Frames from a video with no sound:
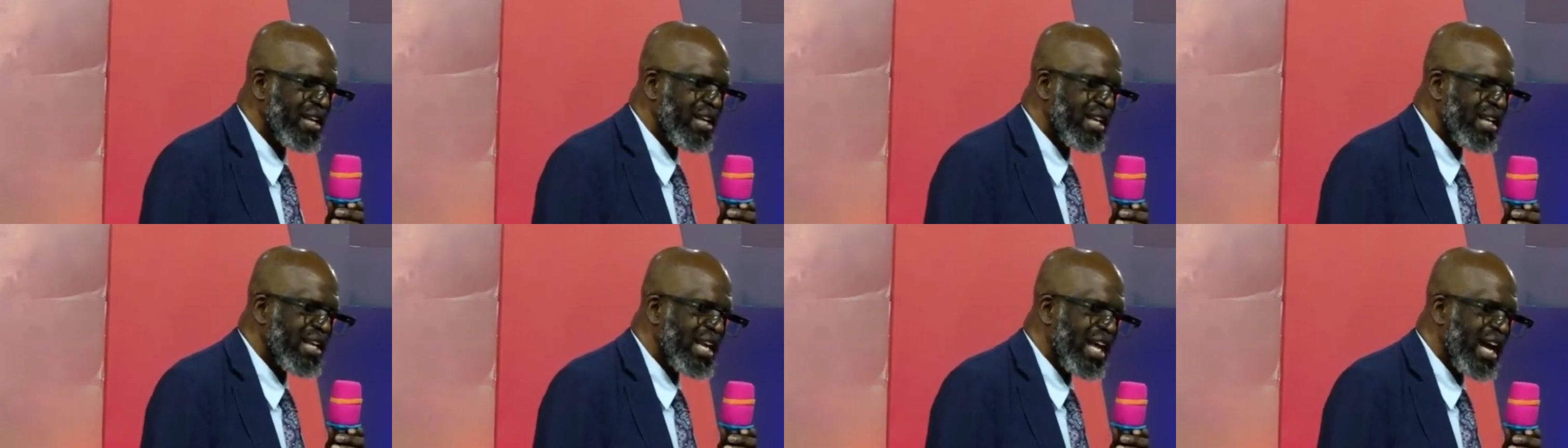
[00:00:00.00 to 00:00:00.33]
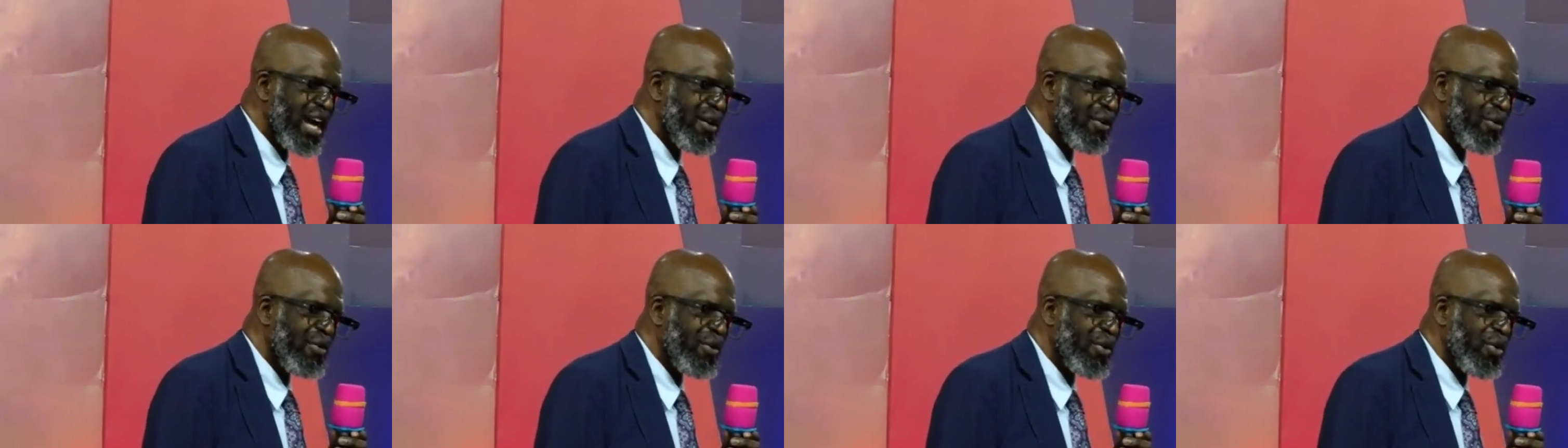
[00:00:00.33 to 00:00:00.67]

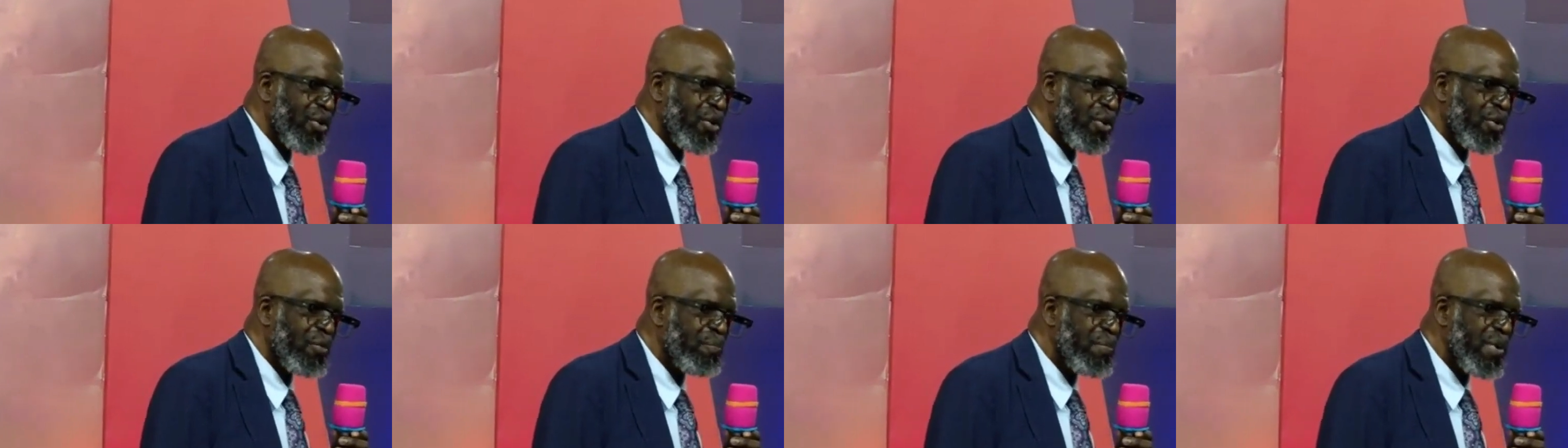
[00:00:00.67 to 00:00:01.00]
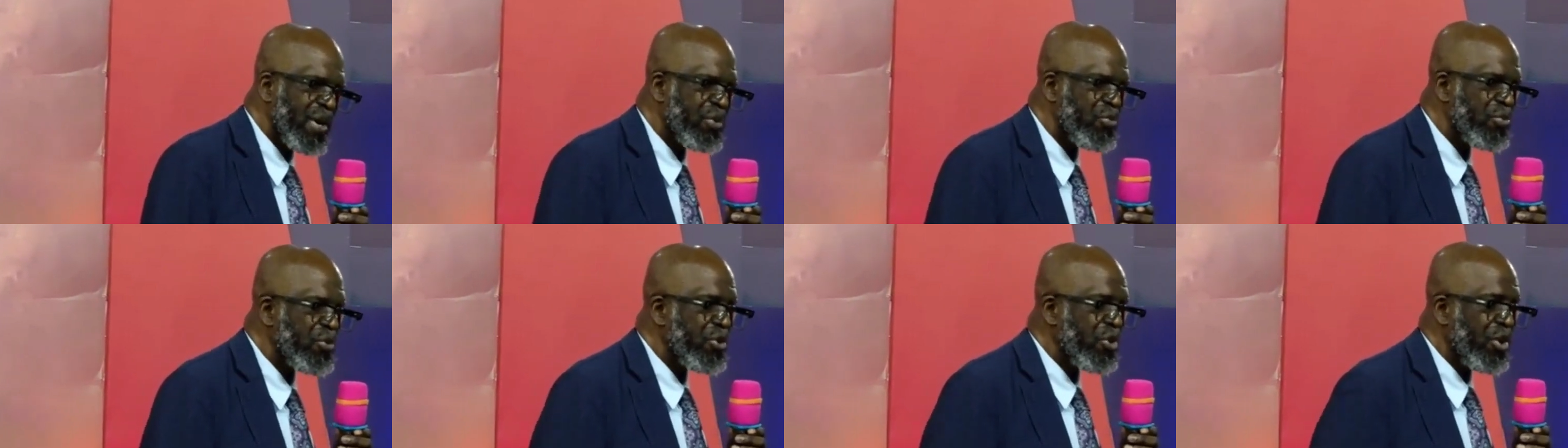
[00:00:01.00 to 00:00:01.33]
Now, but
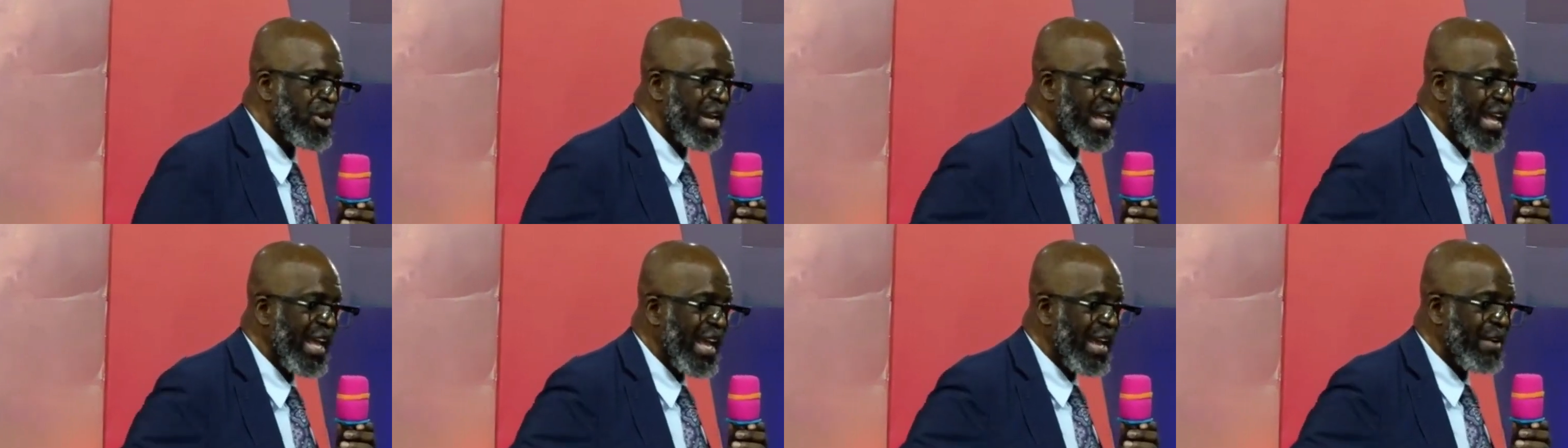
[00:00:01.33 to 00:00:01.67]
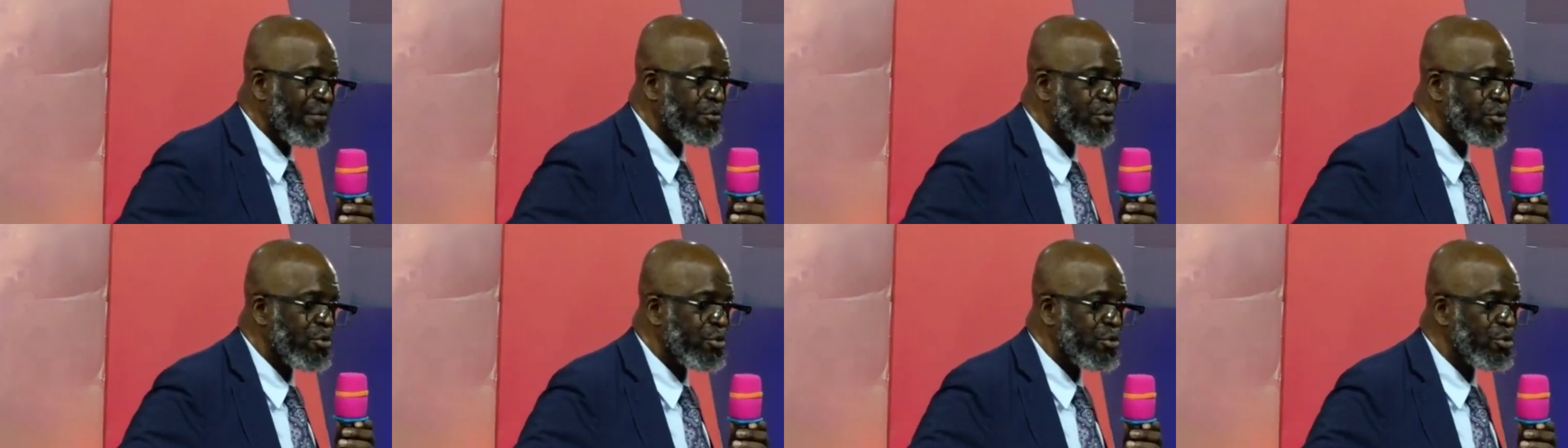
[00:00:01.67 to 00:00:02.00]
we don't
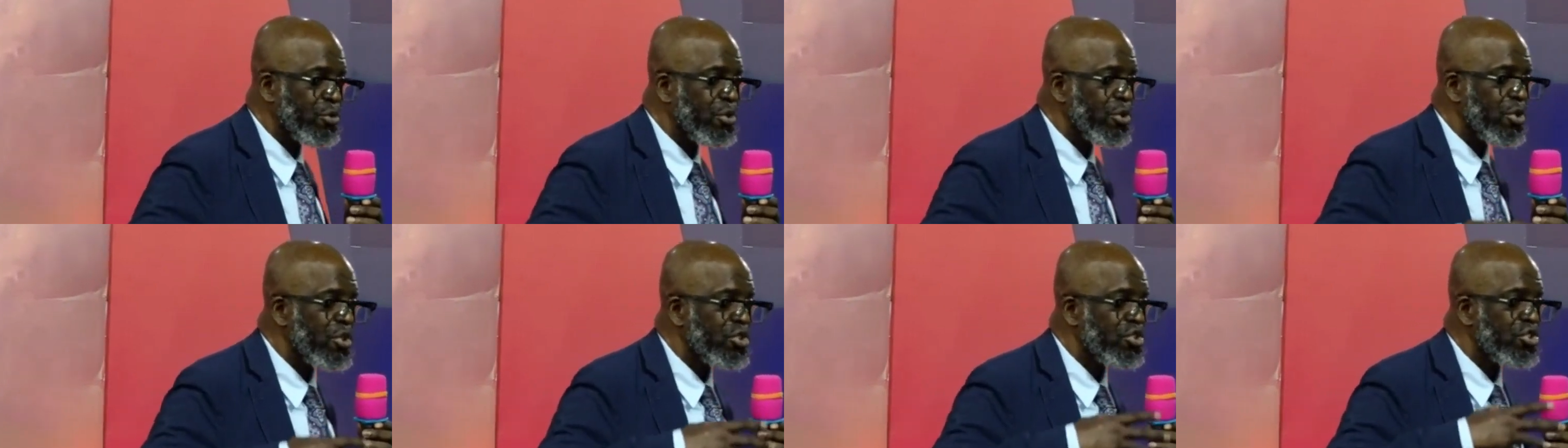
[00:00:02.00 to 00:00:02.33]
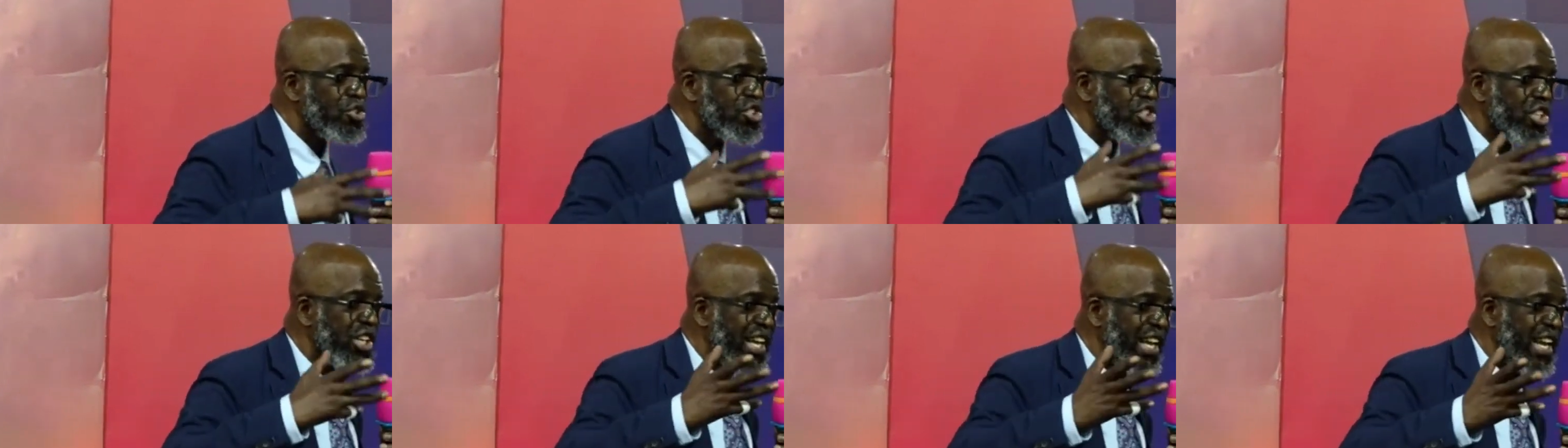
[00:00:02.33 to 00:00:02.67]
have to
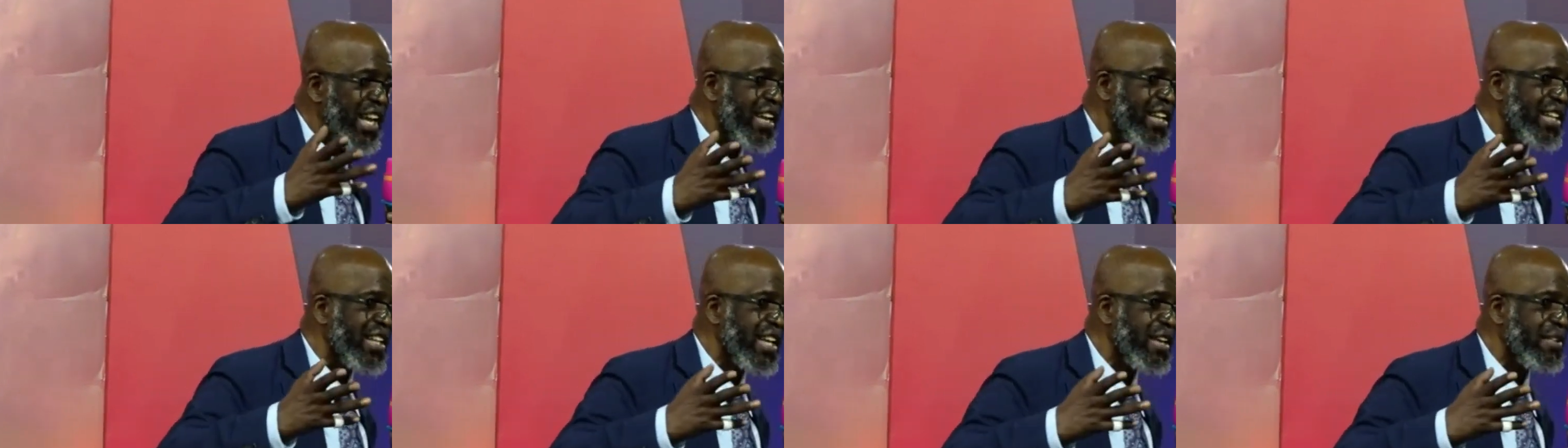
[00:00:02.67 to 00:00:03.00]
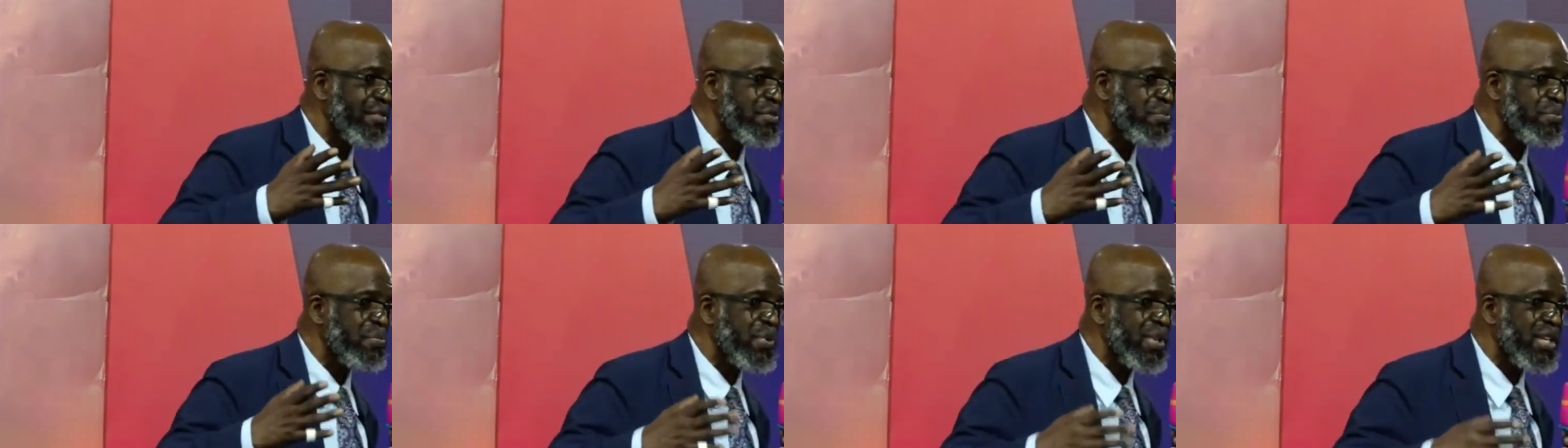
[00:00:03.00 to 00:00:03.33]
share
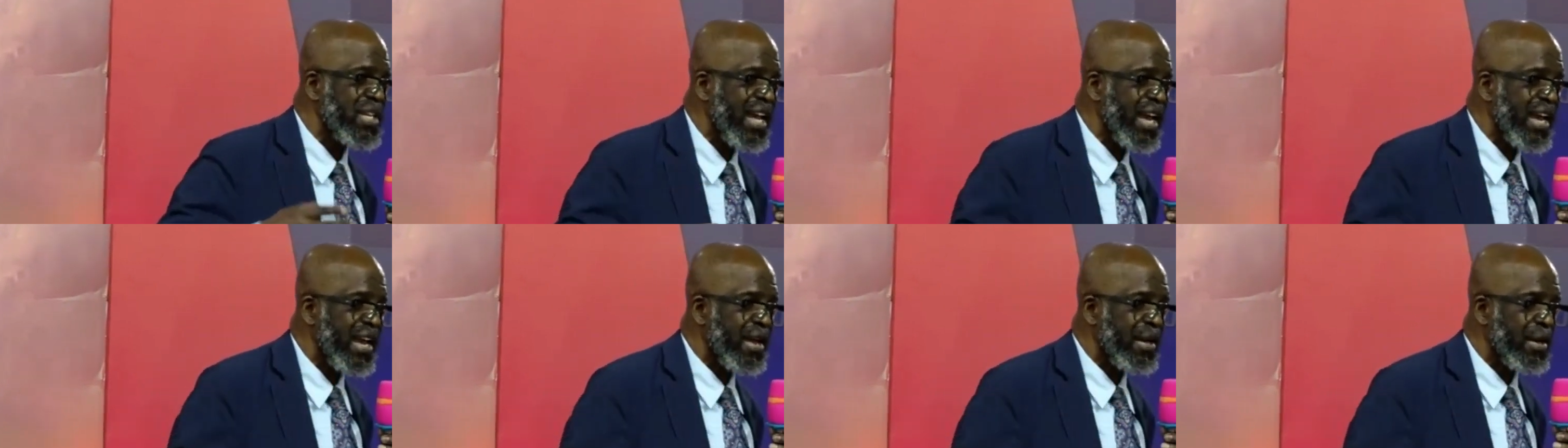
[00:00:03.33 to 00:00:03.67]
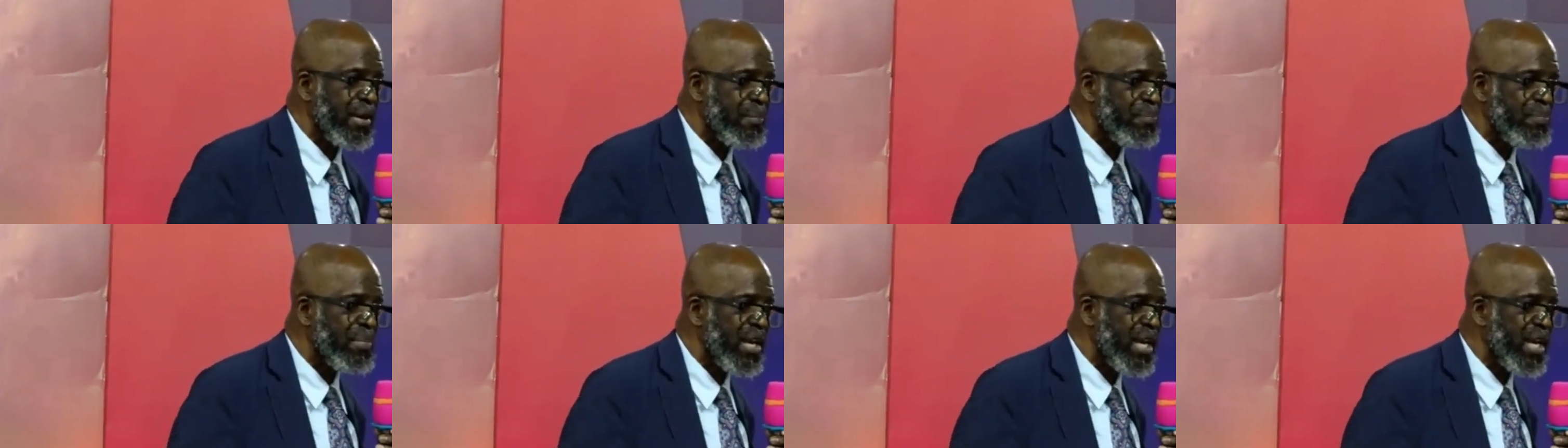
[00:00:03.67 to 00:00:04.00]
their
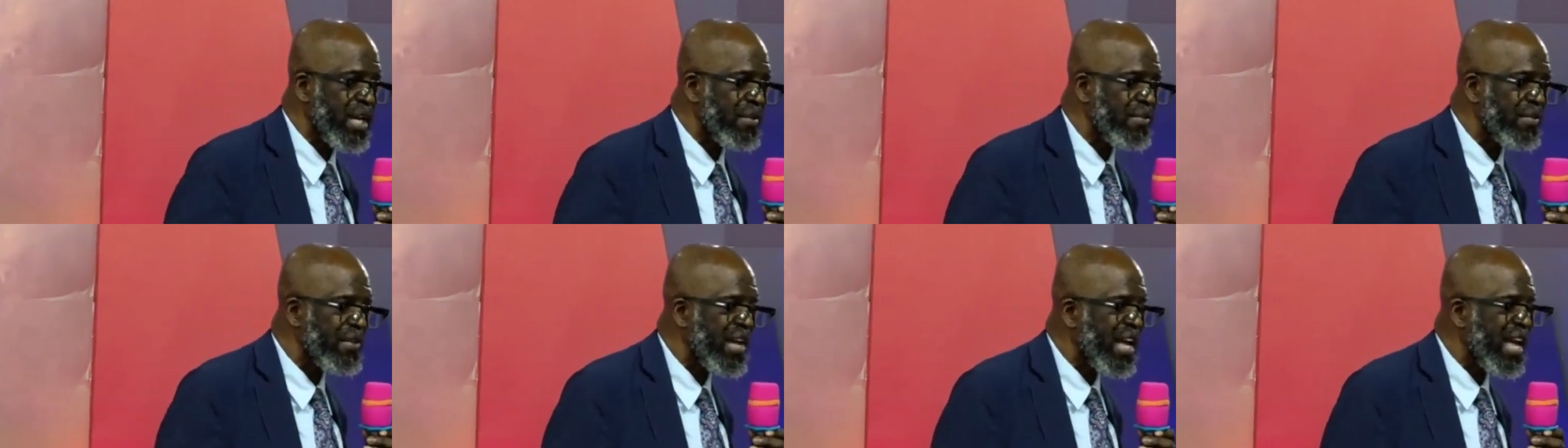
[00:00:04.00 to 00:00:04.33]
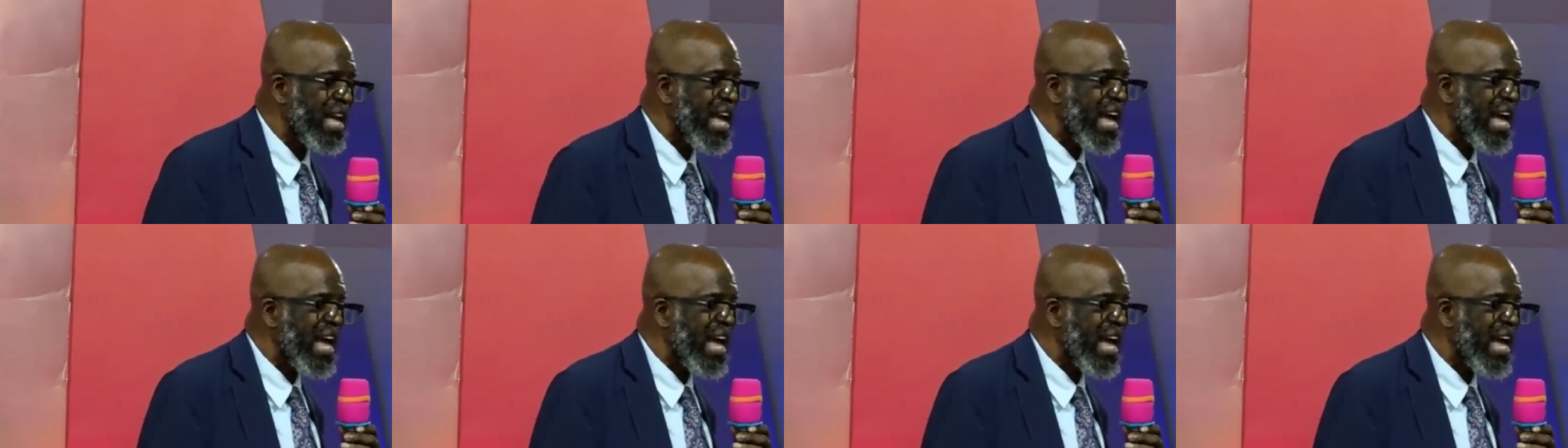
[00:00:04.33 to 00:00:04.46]
belief.